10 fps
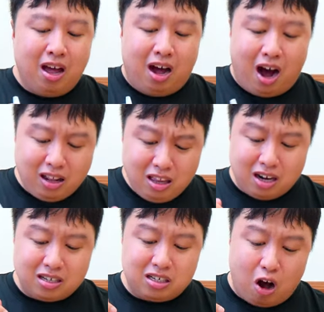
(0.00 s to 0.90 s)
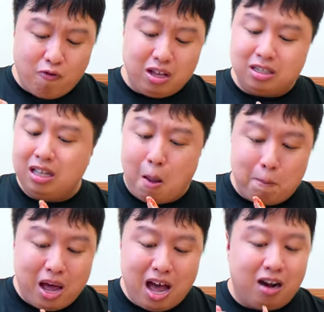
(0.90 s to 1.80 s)
Hot dog itself is
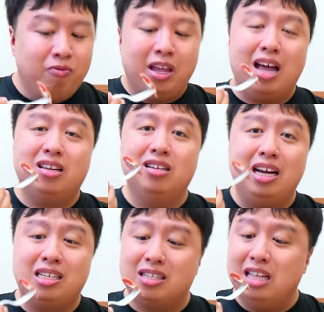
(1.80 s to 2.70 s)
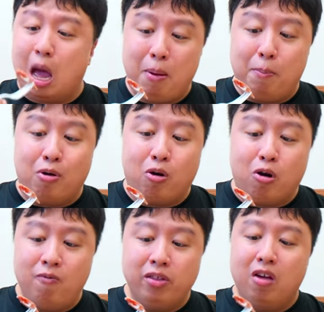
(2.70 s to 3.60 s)
not bad, has a nice snappy
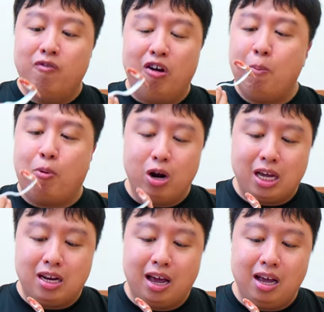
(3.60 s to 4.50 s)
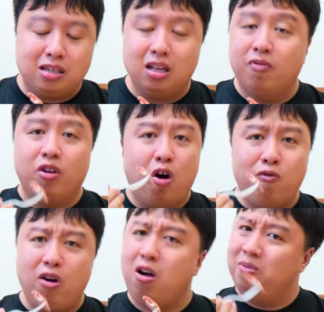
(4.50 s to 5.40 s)
pull, very porky taste.
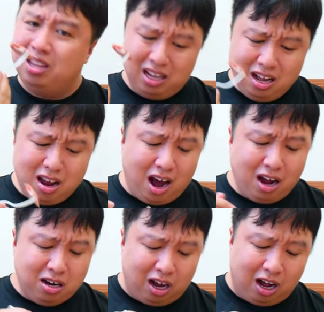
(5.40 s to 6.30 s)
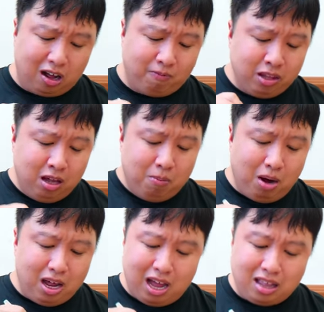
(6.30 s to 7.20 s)
Overall, good hot dog.
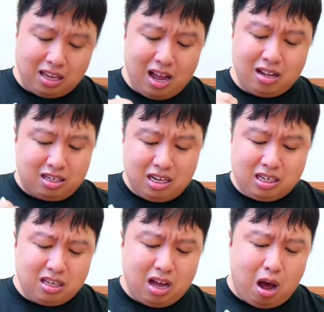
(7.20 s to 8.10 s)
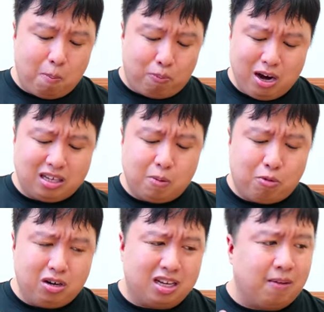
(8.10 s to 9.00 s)
But at the end, this is a pretty
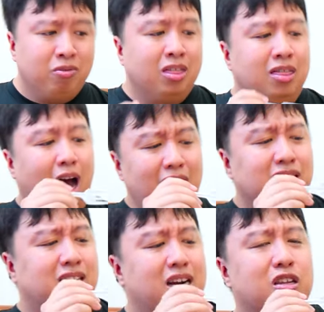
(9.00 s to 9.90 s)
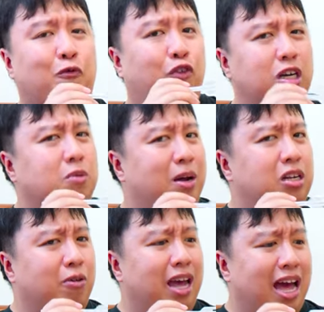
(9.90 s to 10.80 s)
simple dish. Not as good as the first
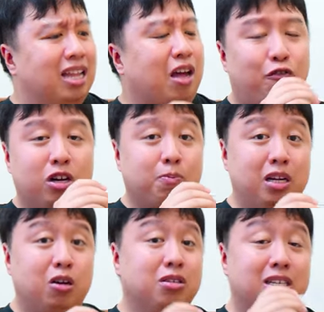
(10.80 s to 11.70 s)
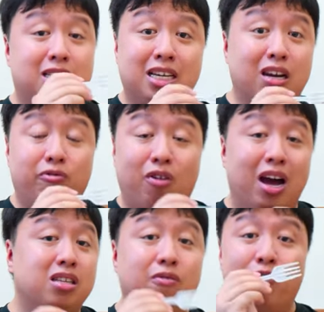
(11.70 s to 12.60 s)
bento we had. That first bento was a chicken and
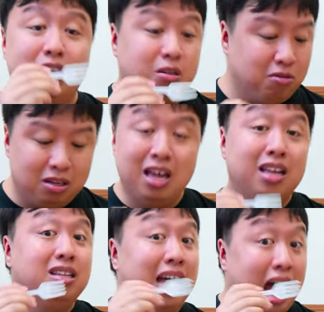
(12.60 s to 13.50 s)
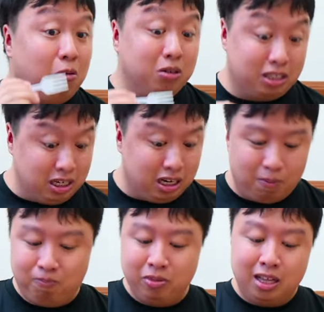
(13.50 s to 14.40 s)
rice and vegetables. That was good.